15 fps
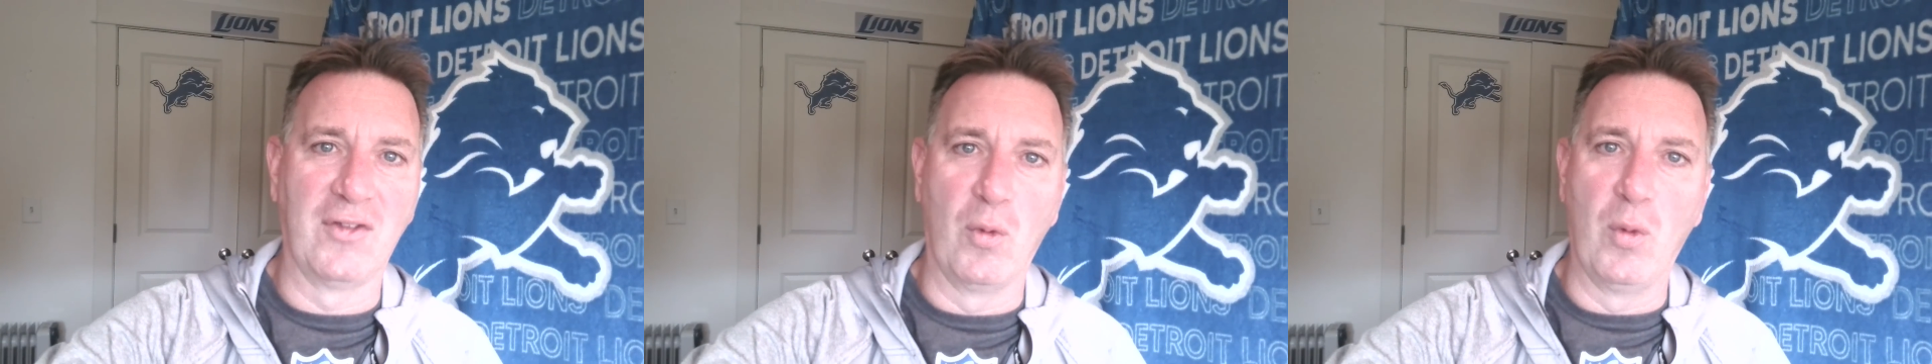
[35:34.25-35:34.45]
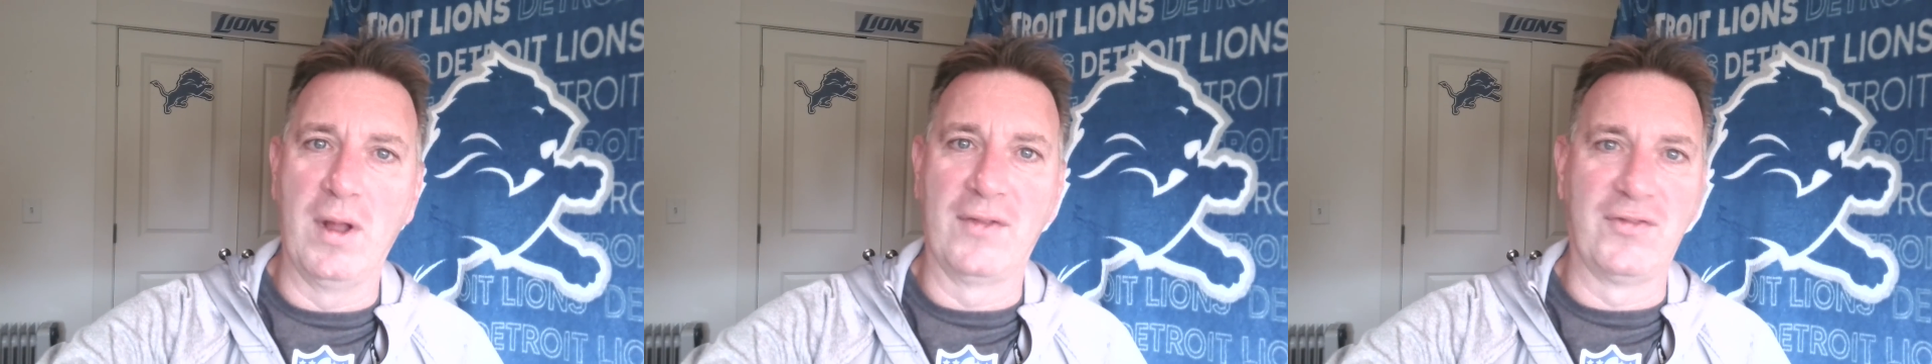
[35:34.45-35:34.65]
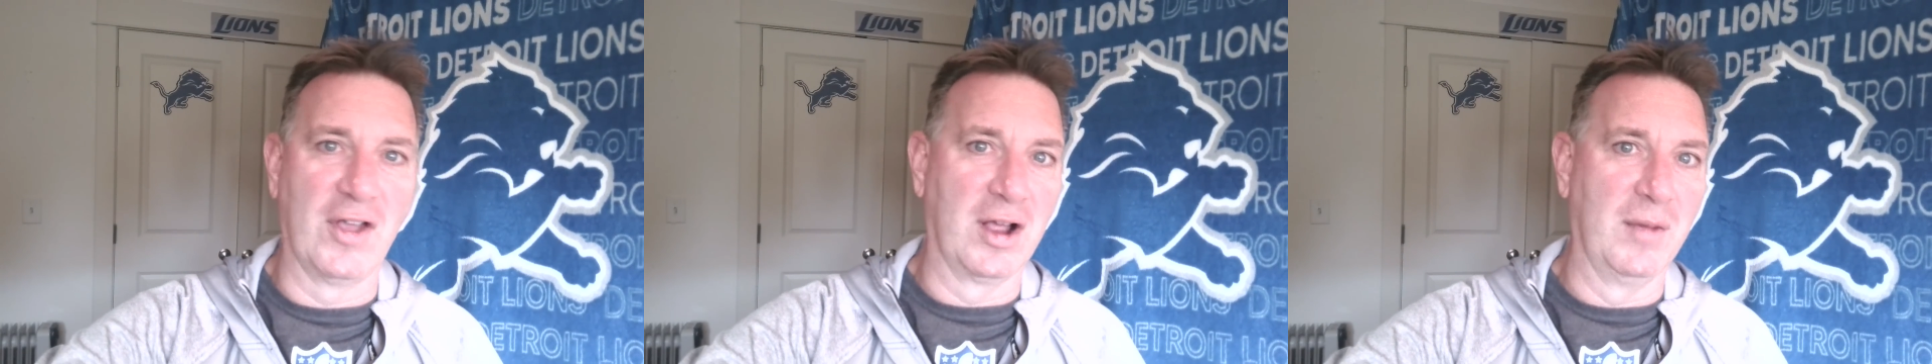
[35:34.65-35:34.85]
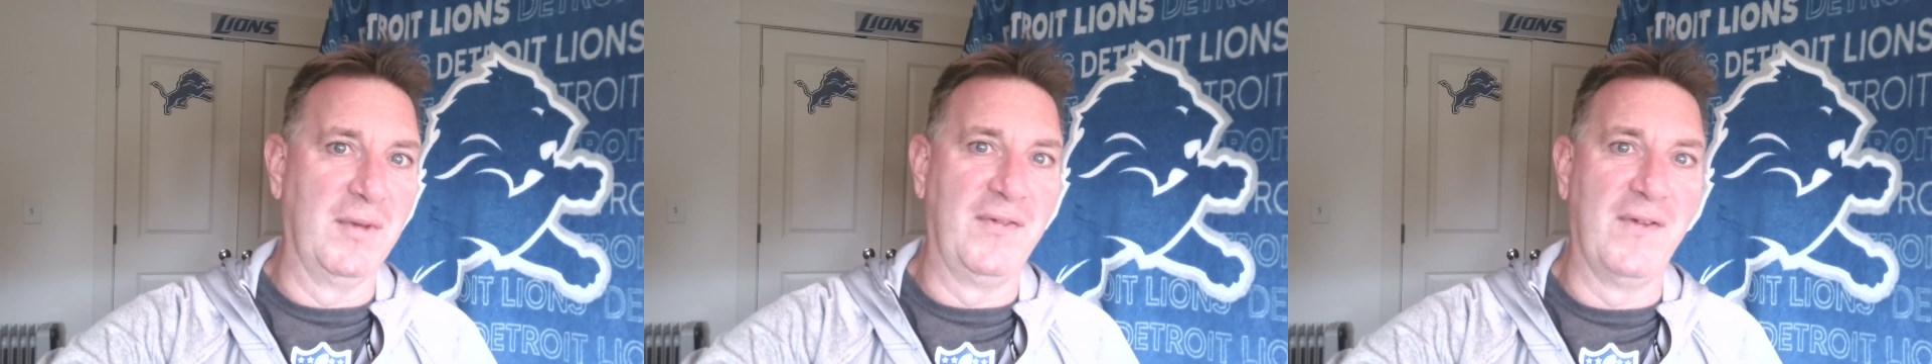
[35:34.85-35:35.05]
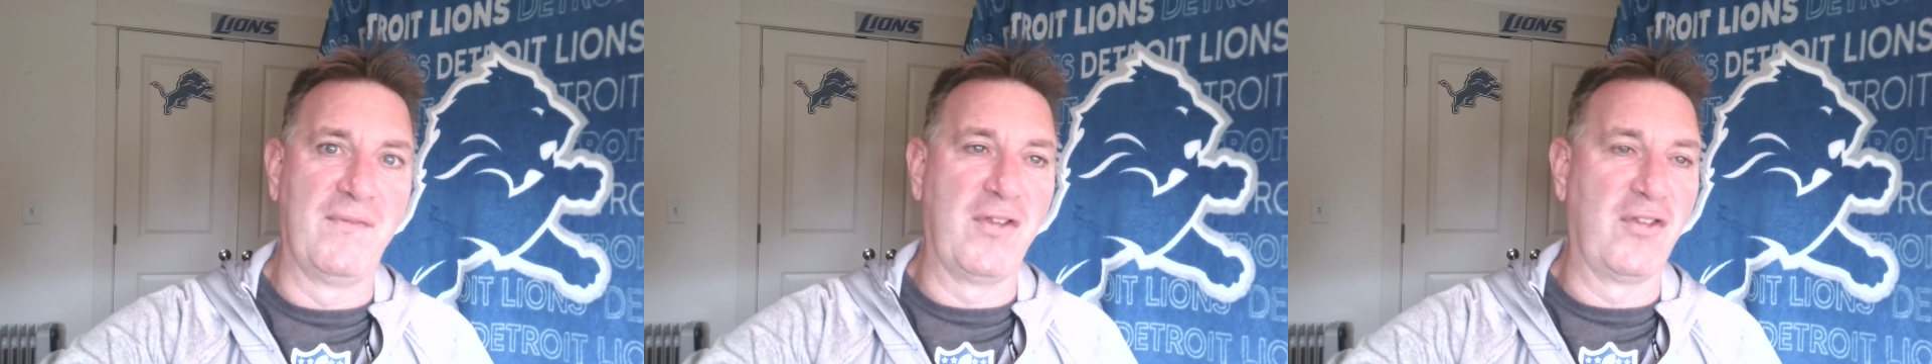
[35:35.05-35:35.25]
It's not going to be
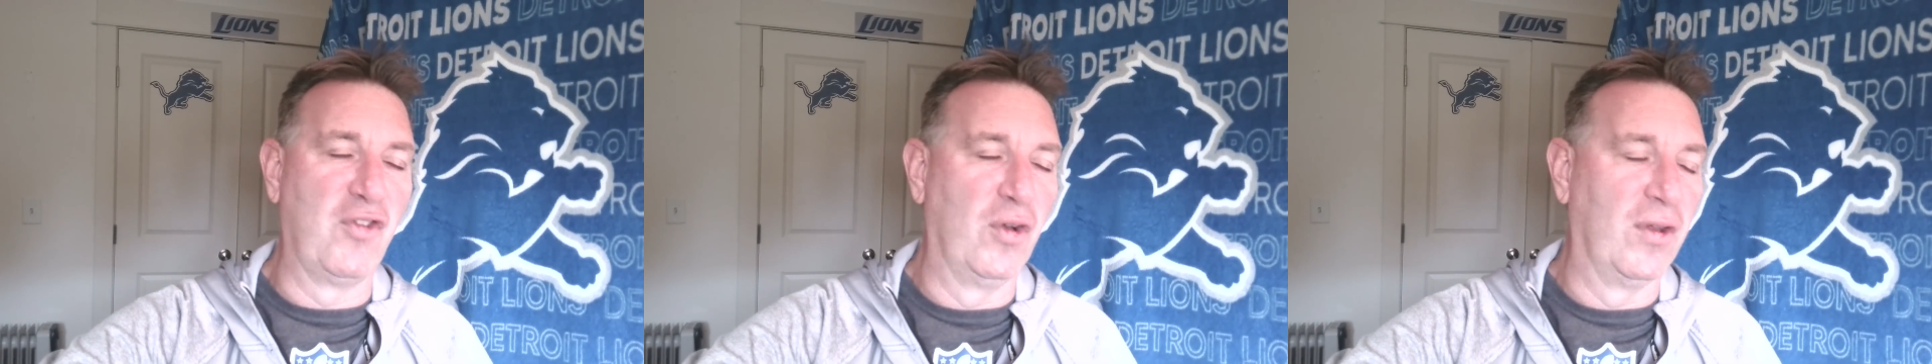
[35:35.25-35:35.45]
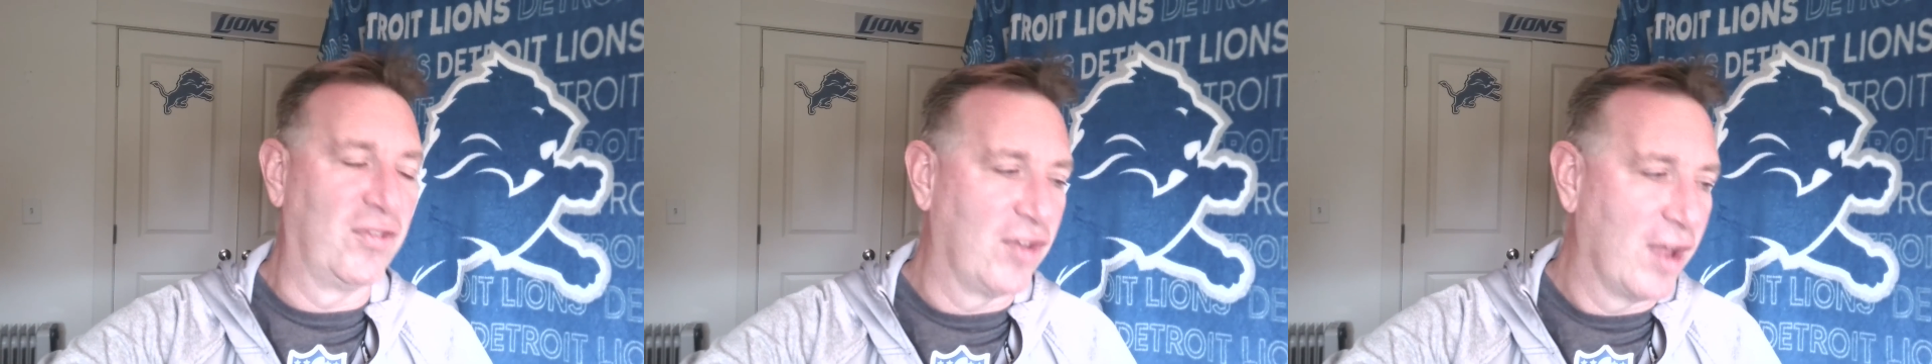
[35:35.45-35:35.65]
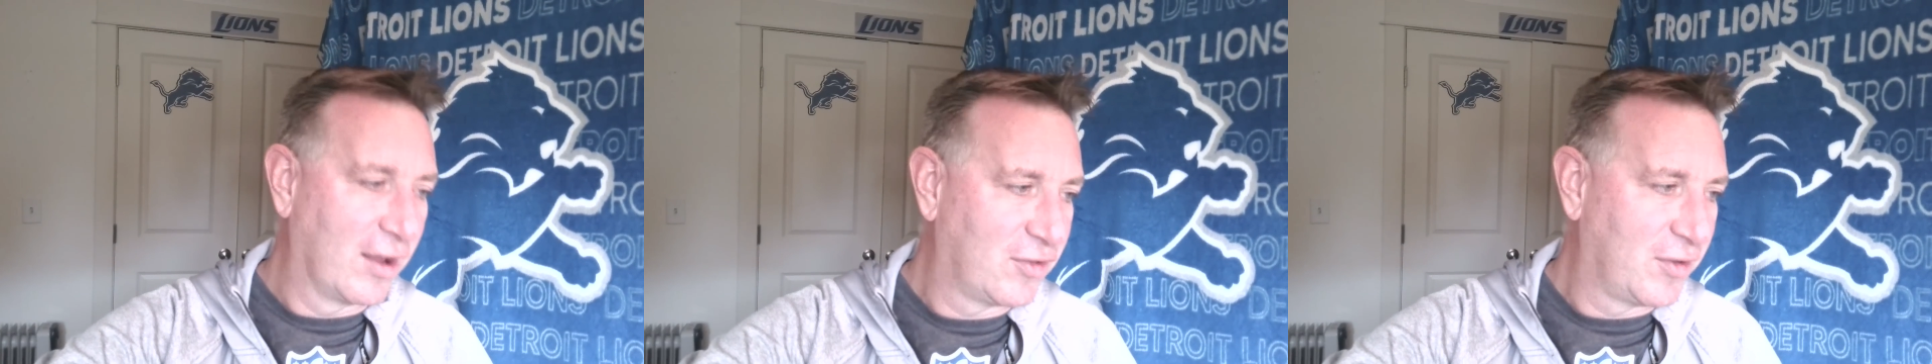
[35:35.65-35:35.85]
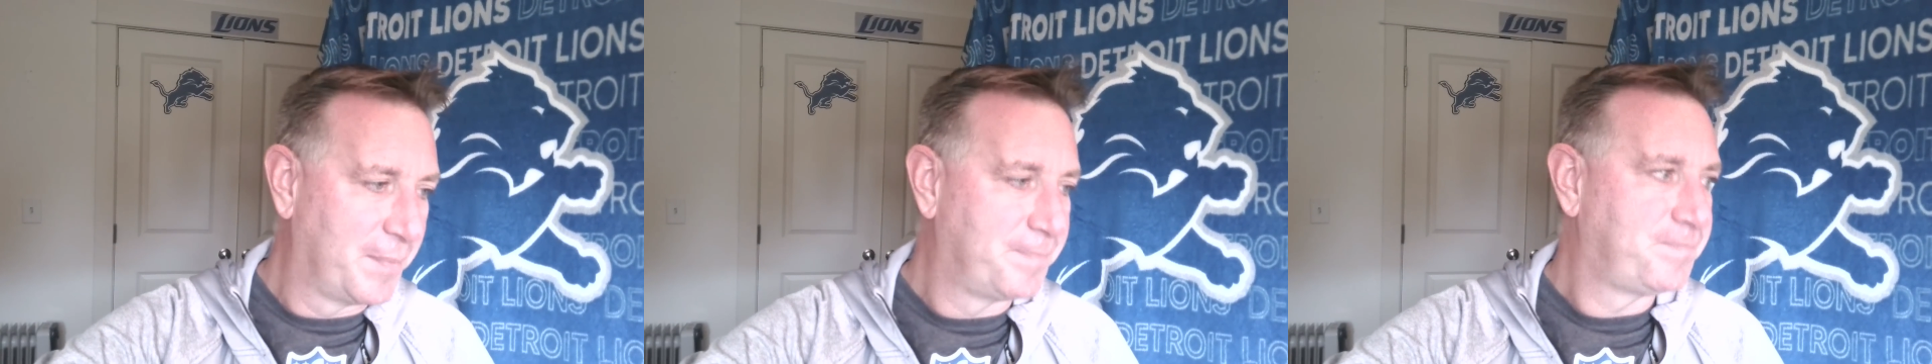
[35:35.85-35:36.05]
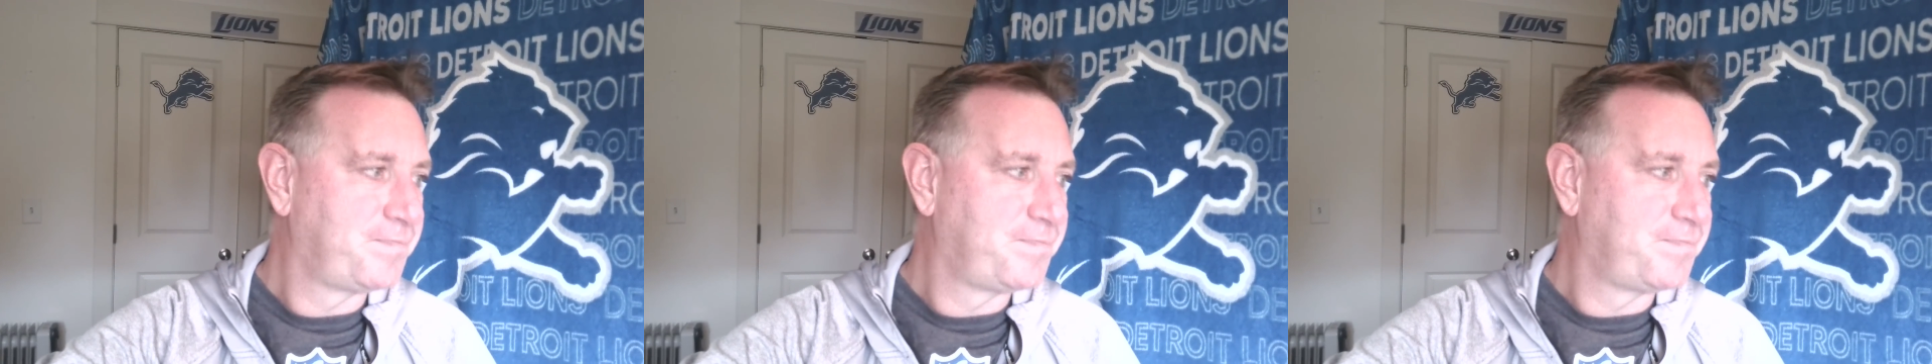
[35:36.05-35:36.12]
52-6.